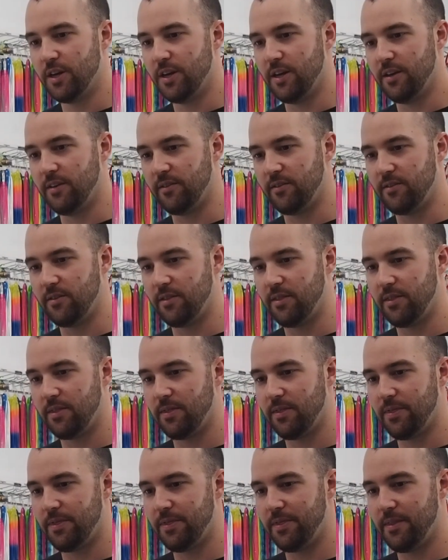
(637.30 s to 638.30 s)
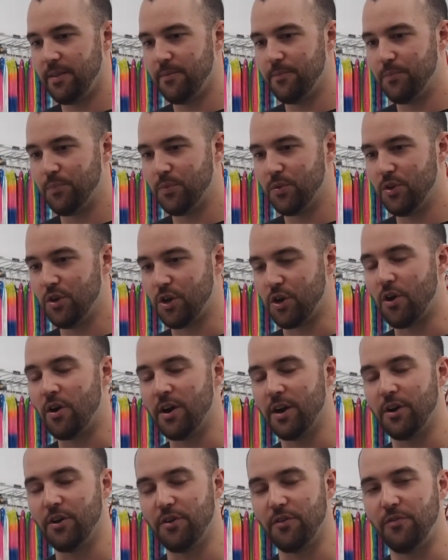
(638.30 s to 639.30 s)
is you
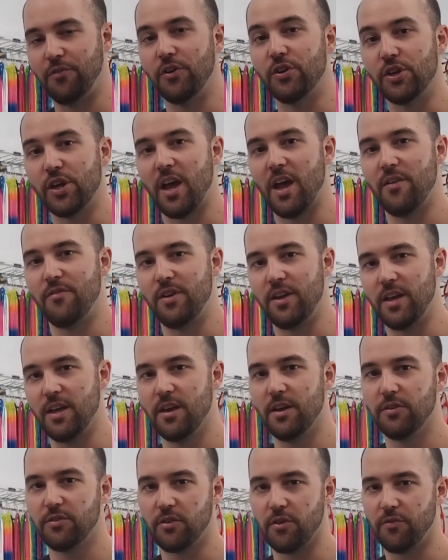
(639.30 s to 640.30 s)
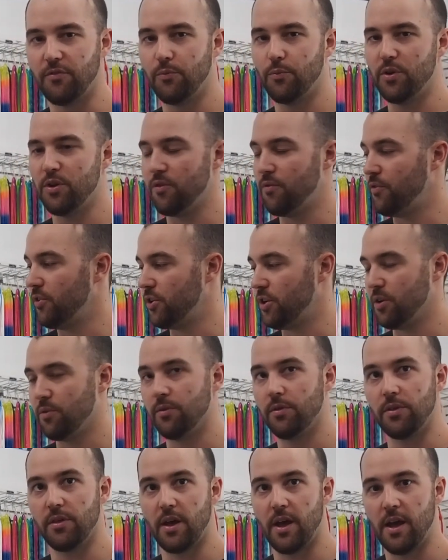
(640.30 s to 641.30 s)
kind of got to fish heavy gear. So when you're fishing
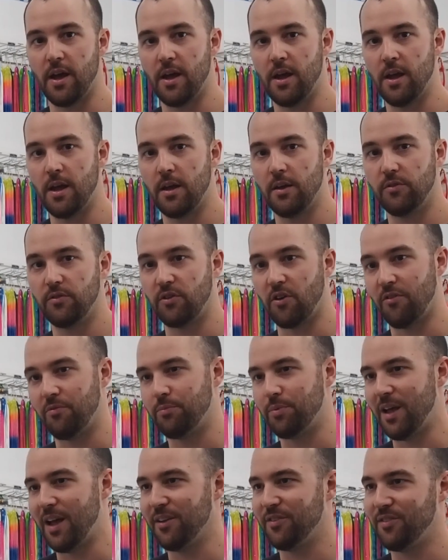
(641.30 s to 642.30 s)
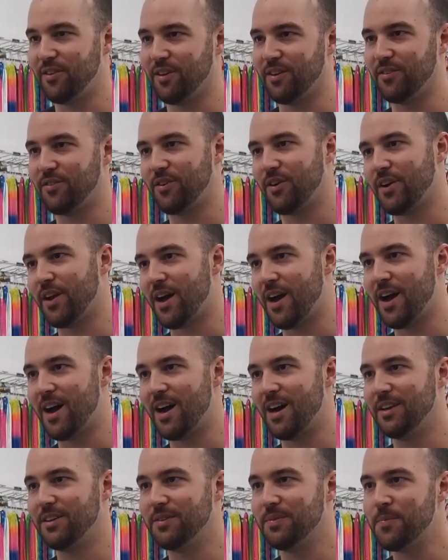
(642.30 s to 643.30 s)
with a soft plastic, it's kind of
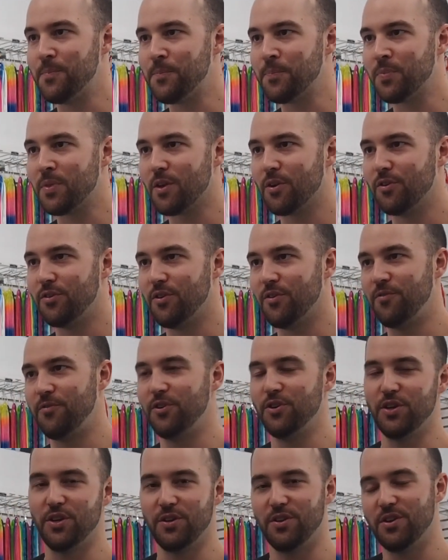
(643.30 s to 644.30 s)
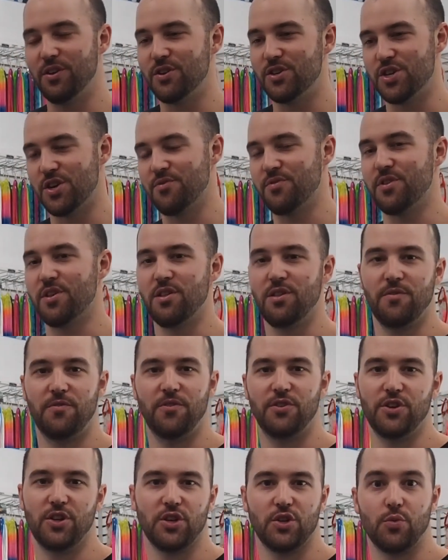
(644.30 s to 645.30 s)
hard because you're generally only
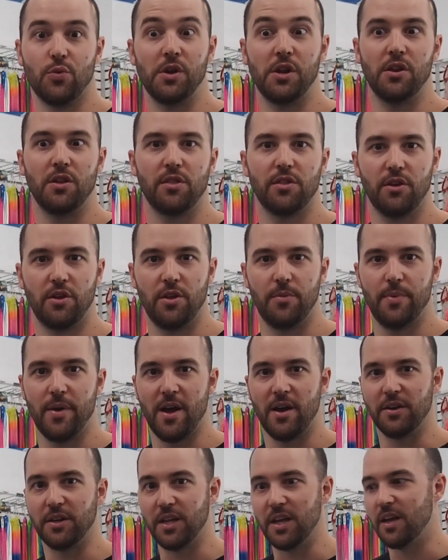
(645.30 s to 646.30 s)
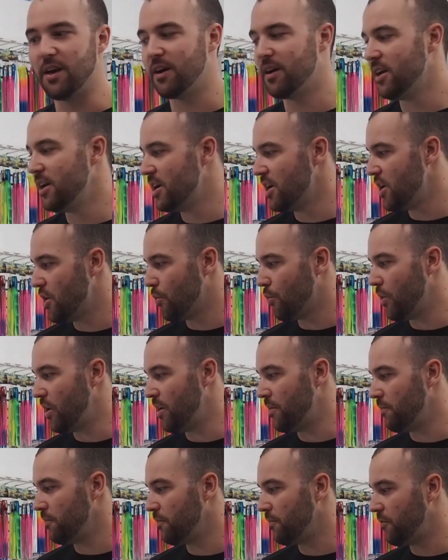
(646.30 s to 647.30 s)
fishing 20 to 30 pound gear.
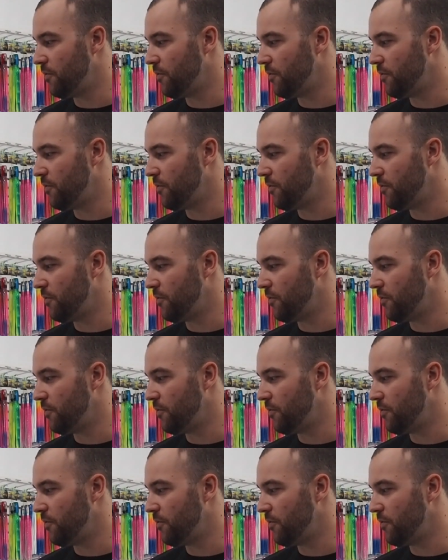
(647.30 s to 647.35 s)
When I'm